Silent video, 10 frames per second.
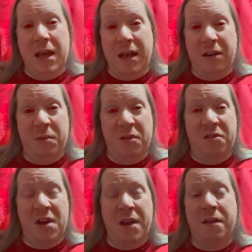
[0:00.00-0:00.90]
It's been
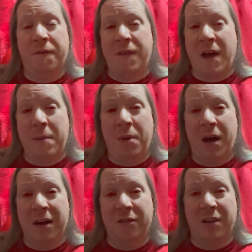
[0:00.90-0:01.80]
said that
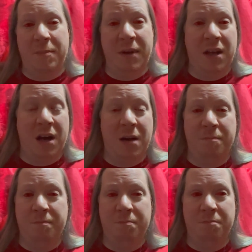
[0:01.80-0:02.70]
vampires have
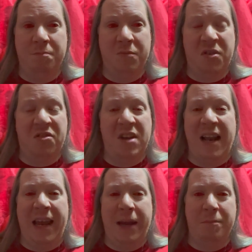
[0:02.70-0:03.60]
become
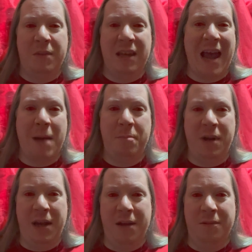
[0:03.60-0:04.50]
silly,
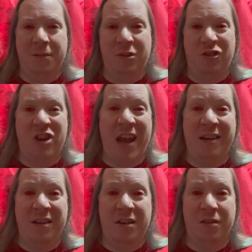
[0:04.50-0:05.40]
campy,
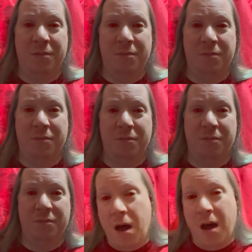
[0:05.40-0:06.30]
jaded.
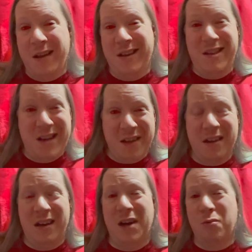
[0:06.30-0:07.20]

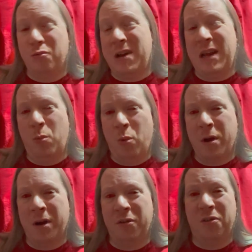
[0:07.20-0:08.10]
Nothing had really
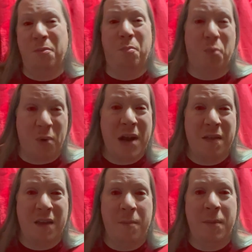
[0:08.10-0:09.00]
worked to bring
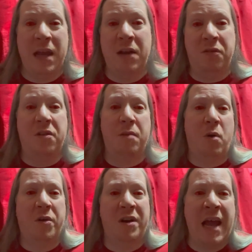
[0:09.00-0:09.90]
them into the
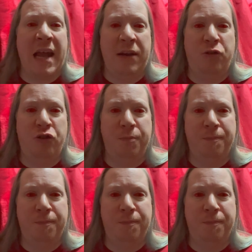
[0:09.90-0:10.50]
modern age.